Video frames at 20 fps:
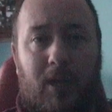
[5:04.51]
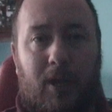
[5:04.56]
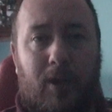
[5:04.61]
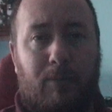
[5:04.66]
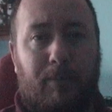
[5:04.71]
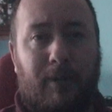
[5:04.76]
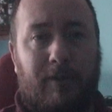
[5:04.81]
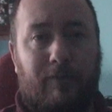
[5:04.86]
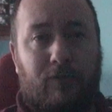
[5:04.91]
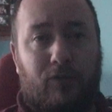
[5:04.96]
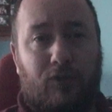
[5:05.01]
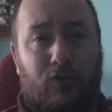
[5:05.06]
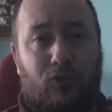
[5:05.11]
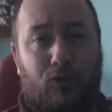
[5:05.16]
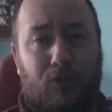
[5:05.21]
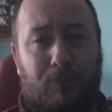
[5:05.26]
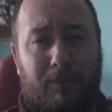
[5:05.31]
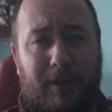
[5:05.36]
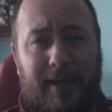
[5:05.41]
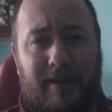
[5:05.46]
hoping for a
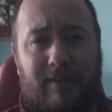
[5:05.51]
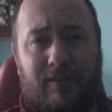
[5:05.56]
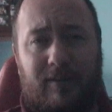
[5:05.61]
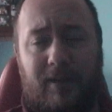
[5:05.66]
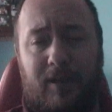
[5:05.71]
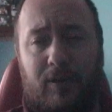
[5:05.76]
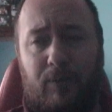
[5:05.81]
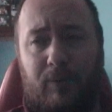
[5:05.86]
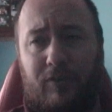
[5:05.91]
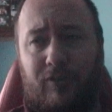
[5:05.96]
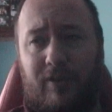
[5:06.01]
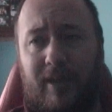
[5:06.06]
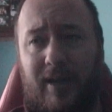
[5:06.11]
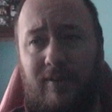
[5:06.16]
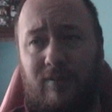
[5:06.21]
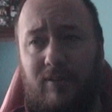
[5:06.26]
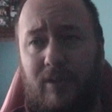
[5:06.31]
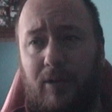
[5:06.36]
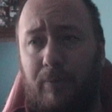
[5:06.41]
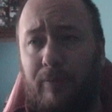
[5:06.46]
storm later, in which
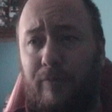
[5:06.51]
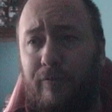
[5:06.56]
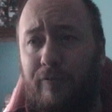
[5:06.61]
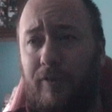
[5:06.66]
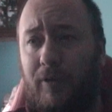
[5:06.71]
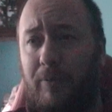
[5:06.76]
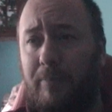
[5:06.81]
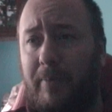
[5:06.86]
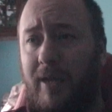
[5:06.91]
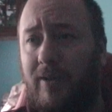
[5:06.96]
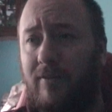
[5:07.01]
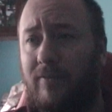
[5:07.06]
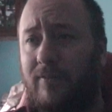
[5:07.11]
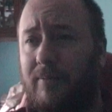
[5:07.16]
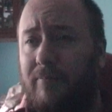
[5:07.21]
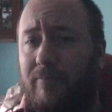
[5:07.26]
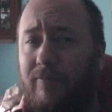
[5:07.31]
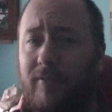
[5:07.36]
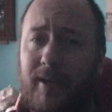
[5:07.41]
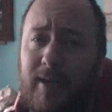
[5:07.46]
case I will film it on
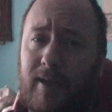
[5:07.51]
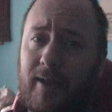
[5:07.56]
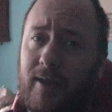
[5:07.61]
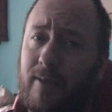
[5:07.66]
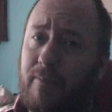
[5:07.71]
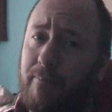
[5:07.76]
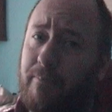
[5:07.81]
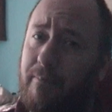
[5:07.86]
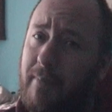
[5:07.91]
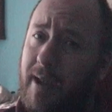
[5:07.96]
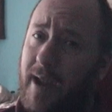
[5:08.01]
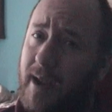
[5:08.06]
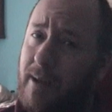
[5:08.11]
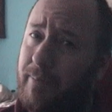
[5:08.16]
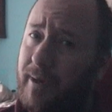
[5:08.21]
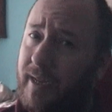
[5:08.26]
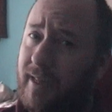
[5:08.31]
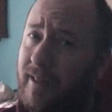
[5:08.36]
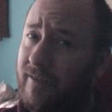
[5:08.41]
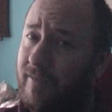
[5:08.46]
something, may it
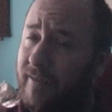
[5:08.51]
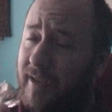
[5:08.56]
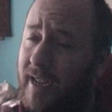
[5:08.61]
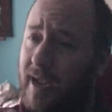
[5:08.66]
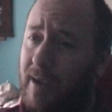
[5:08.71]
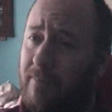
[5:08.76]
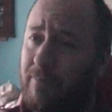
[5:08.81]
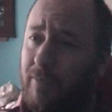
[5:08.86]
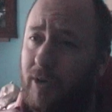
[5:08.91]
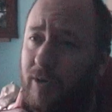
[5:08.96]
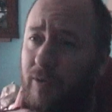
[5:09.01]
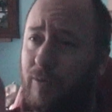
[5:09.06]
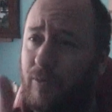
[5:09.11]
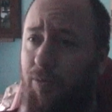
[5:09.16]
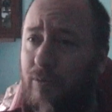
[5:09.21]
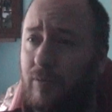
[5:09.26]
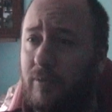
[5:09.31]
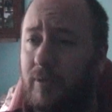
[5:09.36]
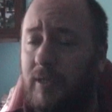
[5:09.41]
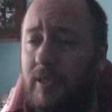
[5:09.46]
be this camera
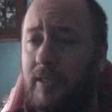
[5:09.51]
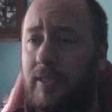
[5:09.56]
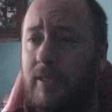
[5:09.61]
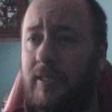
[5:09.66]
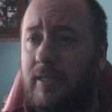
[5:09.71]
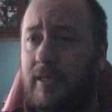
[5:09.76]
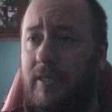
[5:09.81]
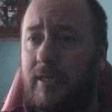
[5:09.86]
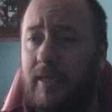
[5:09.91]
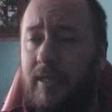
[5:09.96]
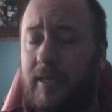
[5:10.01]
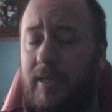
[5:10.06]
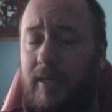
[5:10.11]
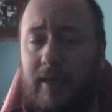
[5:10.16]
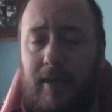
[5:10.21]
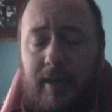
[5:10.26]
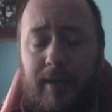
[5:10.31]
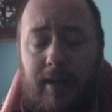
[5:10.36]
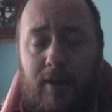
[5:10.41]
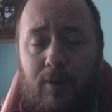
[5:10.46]
or,
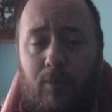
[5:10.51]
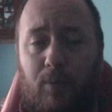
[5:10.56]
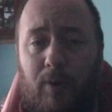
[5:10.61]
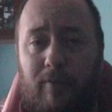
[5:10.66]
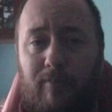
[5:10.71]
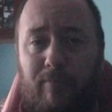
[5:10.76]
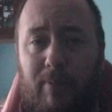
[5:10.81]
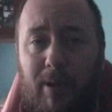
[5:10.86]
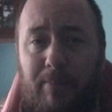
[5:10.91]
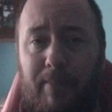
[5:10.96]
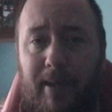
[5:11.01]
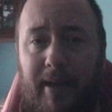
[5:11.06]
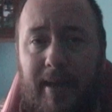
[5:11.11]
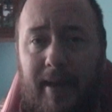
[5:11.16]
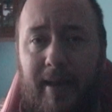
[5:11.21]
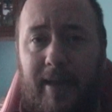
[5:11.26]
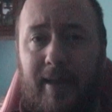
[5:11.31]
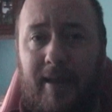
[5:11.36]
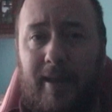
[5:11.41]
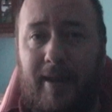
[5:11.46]
you know, one of my
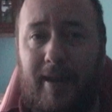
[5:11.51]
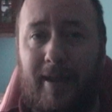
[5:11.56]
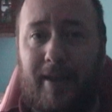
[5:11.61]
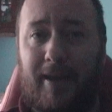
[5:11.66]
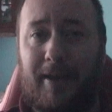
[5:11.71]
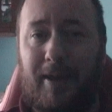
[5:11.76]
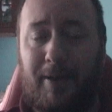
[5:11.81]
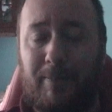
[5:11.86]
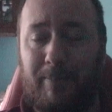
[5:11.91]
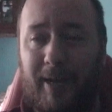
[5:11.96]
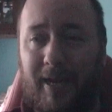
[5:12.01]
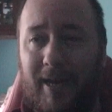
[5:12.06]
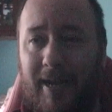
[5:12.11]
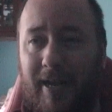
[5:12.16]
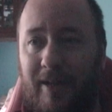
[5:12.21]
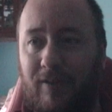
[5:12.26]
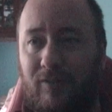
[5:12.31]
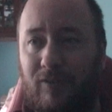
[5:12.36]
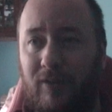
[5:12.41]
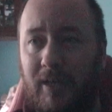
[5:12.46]
many in my
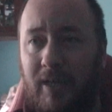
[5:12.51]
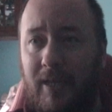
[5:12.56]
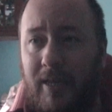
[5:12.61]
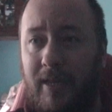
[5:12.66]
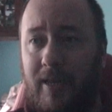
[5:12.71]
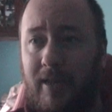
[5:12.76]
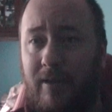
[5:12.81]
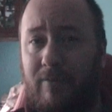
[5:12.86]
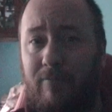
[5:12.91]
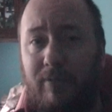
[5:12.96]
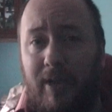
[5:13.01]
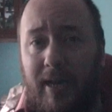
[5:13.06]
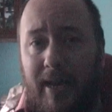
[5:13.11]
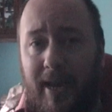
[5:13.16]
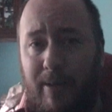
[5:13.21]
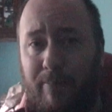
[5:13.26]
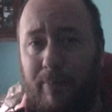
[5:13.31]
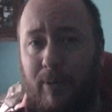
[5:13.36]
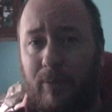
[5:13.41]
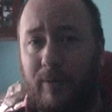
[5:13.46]
collection. Really
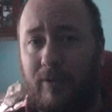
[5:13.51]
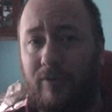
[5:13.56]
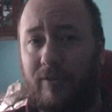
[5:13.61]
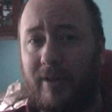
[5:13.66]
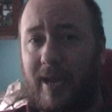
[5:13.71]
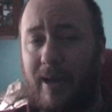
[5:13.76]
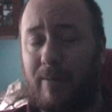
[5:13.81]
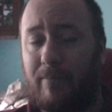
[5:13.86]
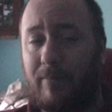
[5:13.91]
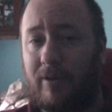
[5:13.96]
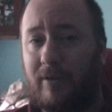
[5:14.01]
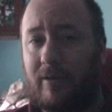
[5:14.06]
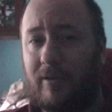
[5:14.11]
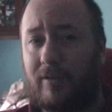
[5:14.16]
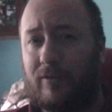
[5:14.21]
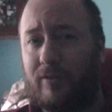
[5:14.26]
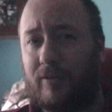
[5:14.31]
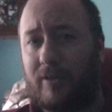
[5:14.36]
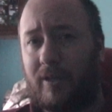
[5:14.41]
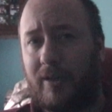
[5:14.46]
happy with this camera.
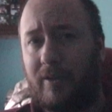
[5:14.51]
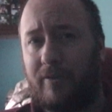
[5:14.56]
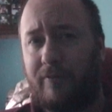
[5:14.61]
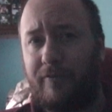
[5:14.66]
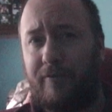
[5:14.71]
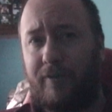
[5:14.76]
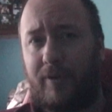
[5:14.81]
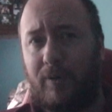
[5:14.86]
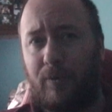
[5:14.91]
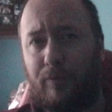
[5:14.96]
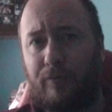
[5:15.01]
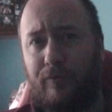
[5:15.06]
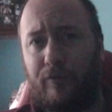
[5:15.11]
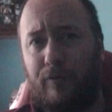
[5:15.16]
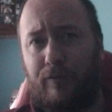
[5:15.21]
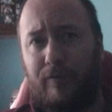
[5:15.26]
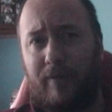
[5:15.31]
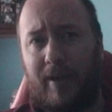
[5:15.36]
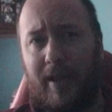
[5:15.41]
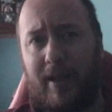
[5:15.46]
It's like the third or
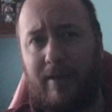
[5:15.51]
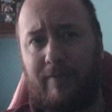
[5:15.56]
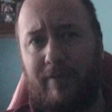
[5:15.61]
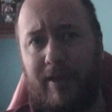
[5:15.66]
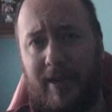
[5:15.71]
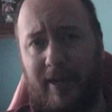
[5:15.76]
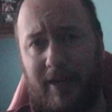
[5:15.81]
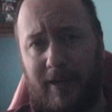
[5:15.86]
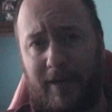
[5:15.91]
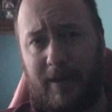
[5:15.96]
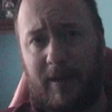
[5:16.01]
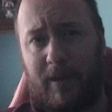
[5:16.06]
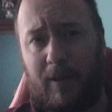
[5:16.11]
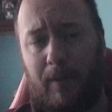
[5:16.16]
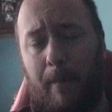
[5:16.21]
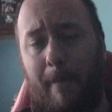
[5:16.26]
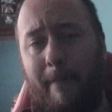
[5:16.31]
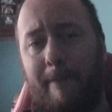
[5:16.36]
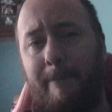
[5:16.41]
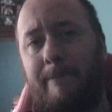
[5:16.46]
fourth day I've had it
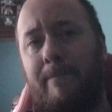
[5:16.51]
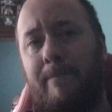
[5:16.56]
now,